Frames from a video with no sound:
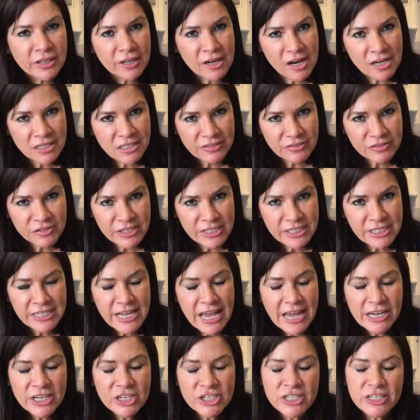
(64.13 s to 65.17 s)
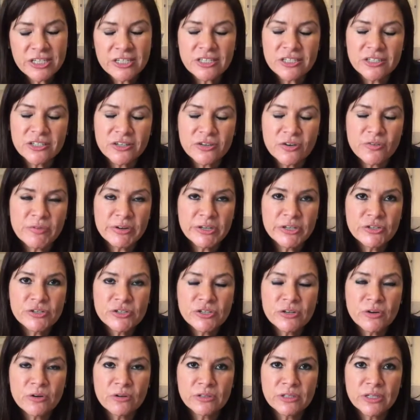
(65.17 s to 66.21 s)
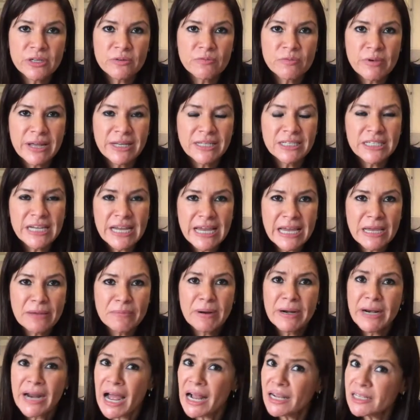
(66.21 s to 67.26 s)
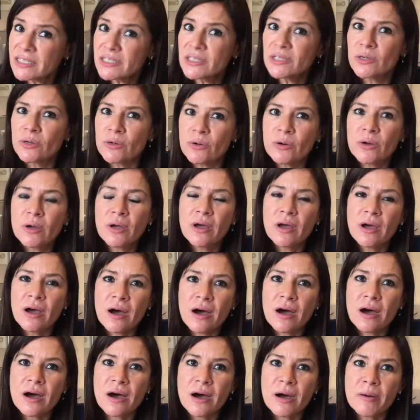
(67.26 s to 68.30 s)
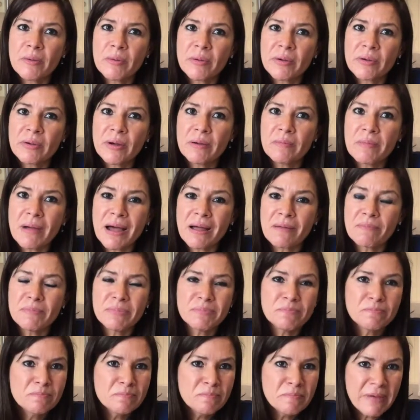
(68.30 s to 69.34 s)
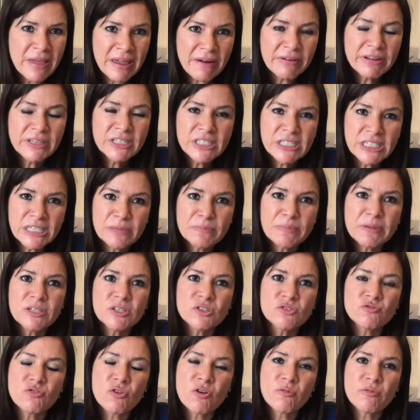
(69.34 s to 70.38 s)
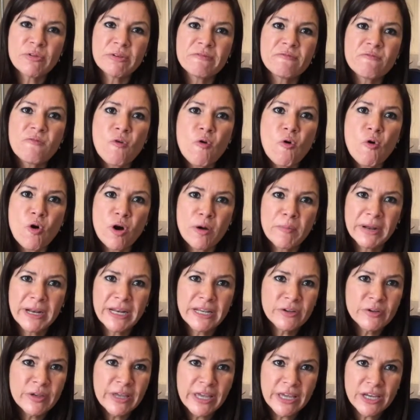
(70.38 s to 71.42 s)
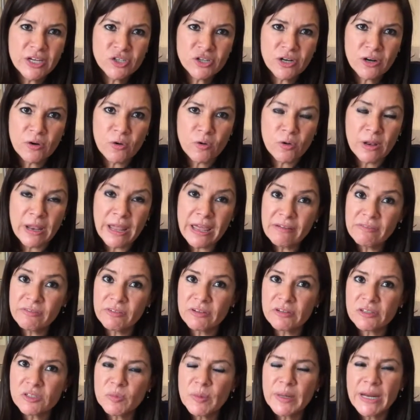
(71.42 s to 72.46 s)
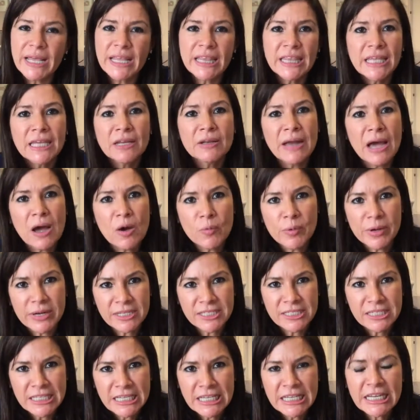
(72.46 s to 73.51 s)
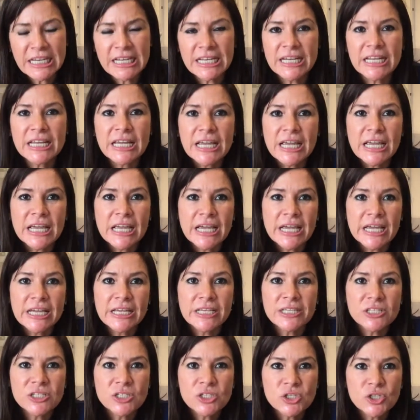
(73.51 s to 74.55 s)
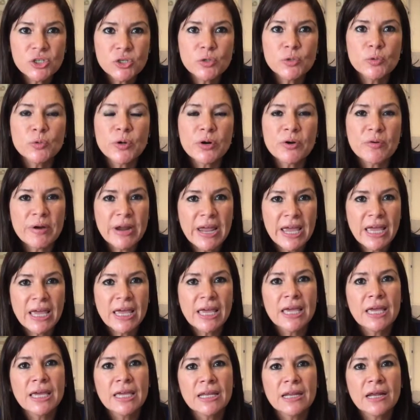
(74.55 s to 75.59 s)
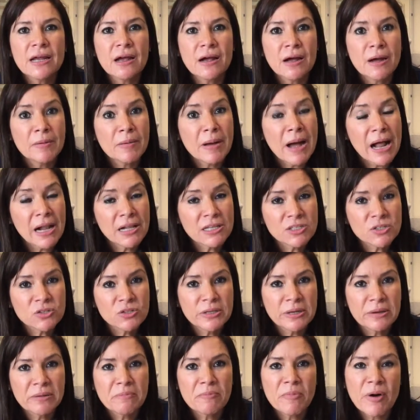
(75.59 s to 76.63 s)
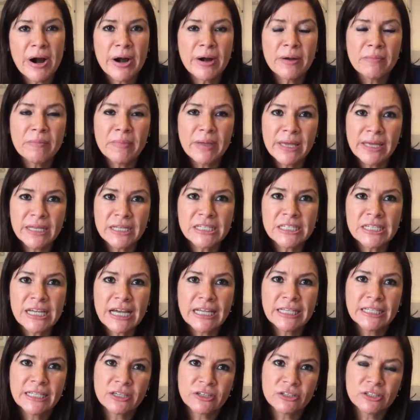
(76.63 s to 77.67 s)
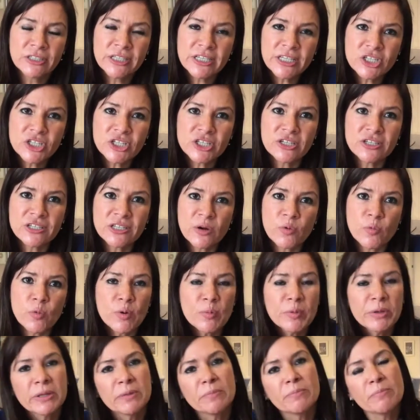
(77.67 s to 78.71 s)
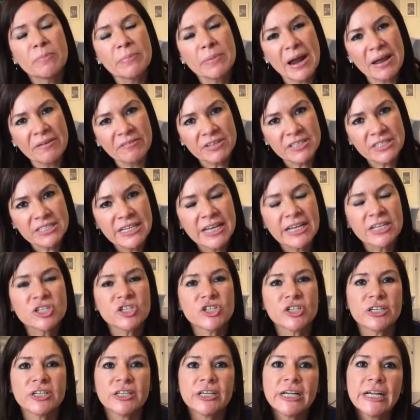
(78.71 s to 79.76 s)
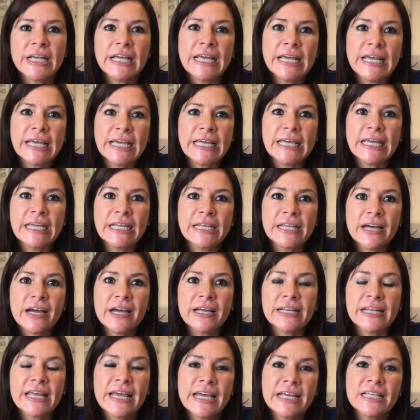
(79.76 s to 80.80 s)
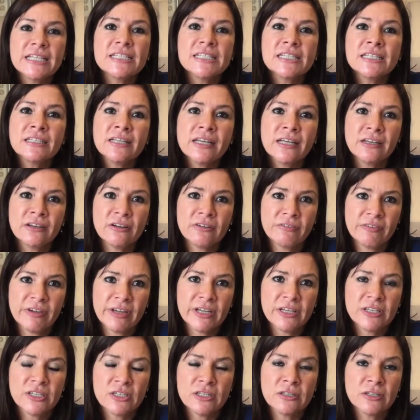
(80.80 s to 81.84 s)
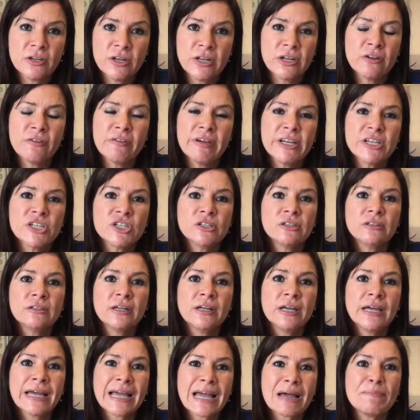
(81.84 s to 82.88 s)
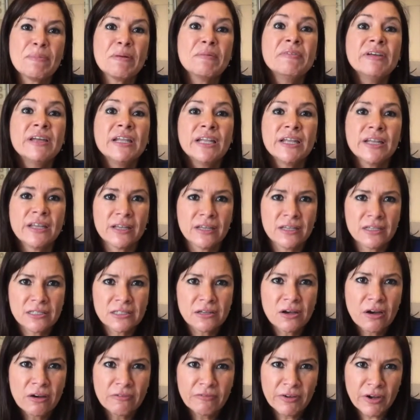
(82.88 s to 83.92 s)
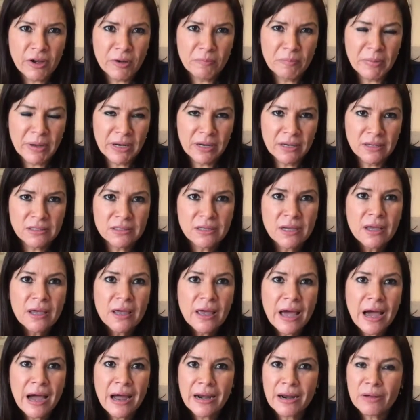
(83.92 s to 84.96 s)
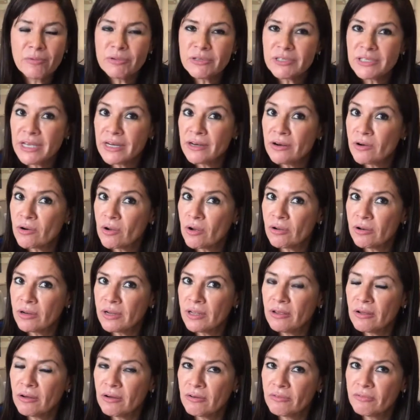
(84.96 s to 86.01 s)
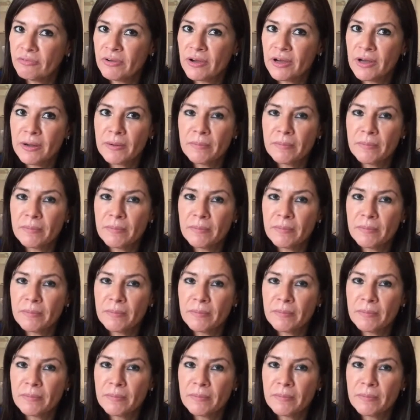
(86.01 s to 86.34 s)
the cost of transactions, you know, reducing all the red tape, and also a very deep, strong reform and education at all levels. But I think now what is needed is to create also the environment and the conditions and work with the private sector in enhancing the innovation capabilities of companies. And I would say not only of